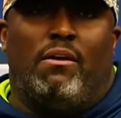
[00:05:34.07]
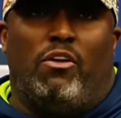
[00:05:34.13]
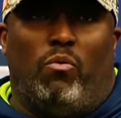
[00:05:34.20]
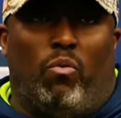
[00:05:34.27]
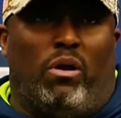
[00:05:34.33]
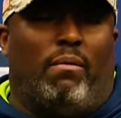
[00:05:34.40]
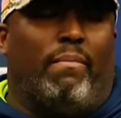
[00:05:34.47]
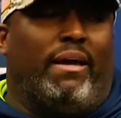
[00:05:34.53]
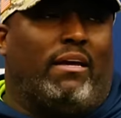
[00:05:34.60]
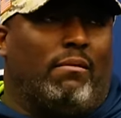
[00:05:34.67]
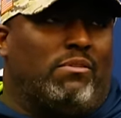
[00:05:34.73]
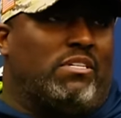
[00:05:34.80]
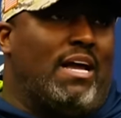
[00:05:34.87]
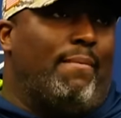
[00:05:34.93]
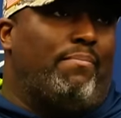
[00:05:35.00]
You want to make
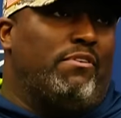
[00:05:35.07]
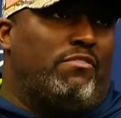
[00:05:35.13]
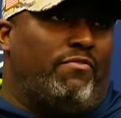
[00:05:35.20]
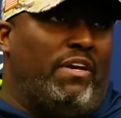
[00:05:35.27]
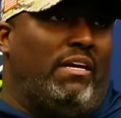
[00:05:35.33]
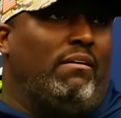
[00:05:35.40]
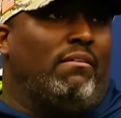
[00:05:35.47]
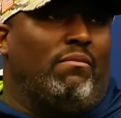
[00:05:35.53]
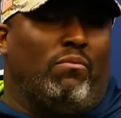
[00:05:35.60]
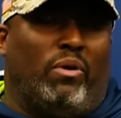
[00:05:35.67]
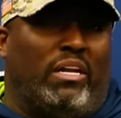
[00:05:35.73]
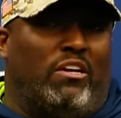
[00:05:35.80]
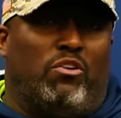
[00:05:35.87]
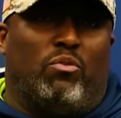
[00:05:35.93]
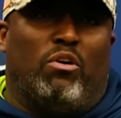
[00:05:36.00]
him stop his feet, and
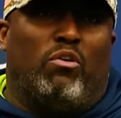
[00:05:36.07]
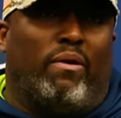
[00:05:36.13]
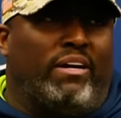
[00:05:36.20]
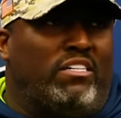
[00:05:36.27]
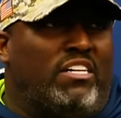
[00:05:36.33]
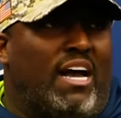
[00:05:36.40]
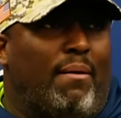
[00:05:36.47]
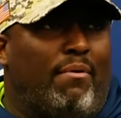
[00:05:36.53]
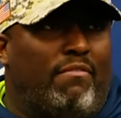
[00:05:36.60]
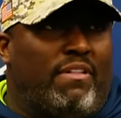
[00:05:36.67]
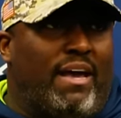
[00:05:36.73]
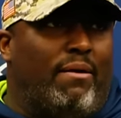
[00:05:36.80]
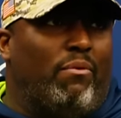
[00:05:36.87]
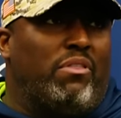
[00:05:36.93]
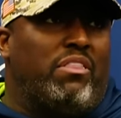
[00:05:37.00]
we didn't do a great job of
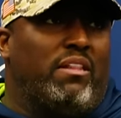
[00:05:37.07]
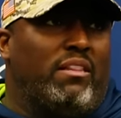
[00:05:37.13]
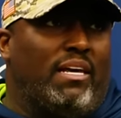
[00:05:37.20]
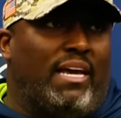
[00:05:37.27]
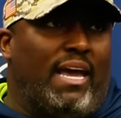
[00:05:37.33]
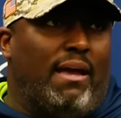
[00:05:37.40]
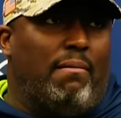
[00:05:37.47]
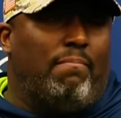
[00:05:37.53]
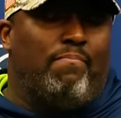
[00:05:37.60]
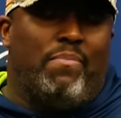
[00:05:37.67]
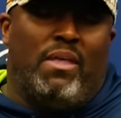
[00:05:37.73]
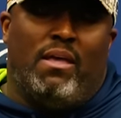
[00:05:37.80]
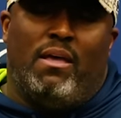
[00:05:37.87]
that within the game.